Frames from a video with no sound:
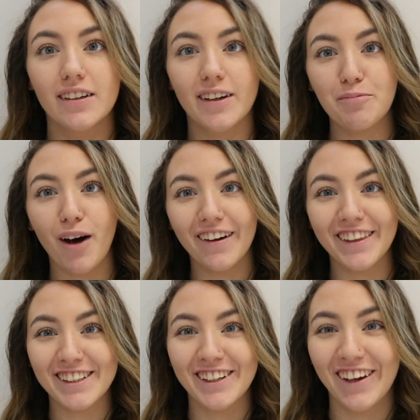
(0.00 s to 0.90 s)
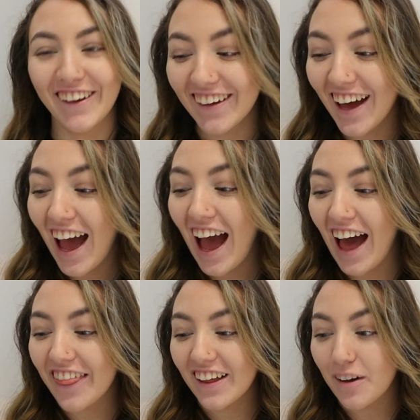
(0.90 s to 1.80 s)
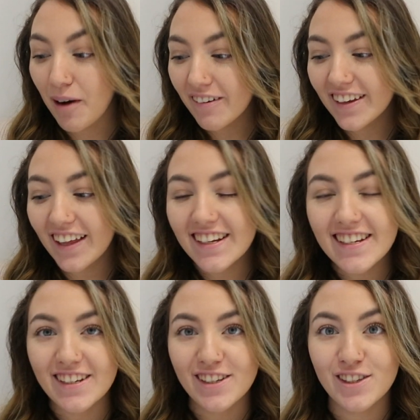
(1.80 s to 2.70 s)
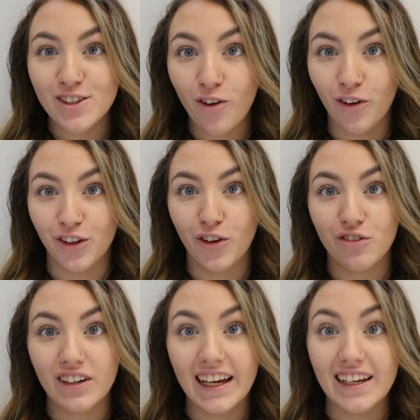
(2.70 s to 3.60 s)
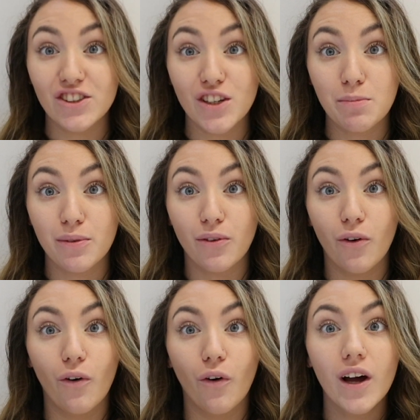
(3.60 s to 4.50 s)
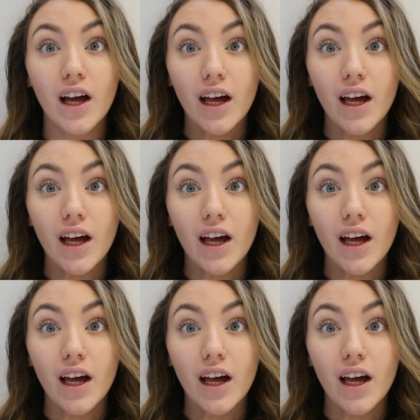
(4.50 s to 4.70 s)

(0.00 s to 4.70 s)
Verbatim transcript: combine the two. And apparently they did a song that got released just before